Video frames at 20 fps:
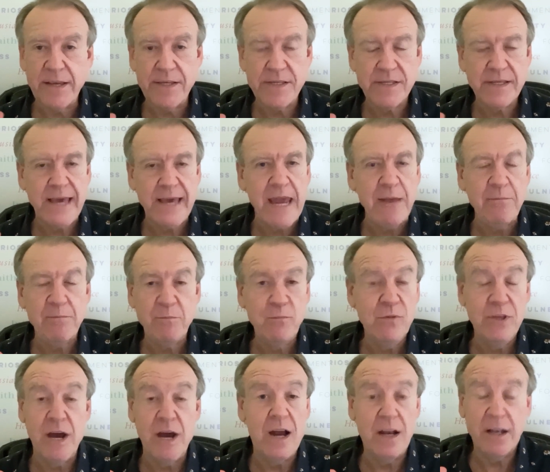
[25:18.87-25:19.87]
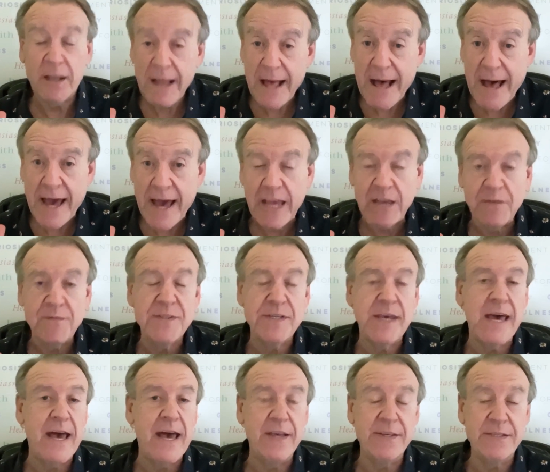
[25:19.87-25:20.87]
escaped with our lives
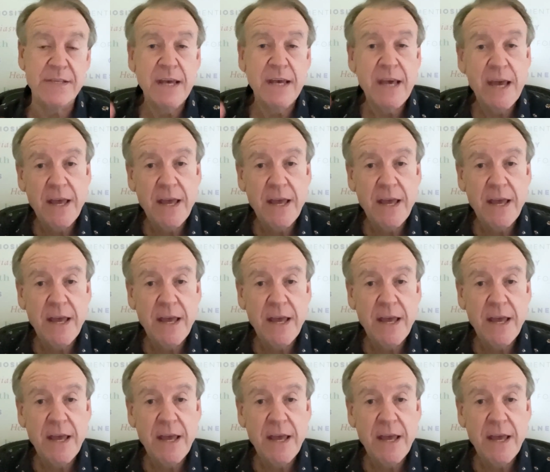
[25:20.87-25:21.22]
as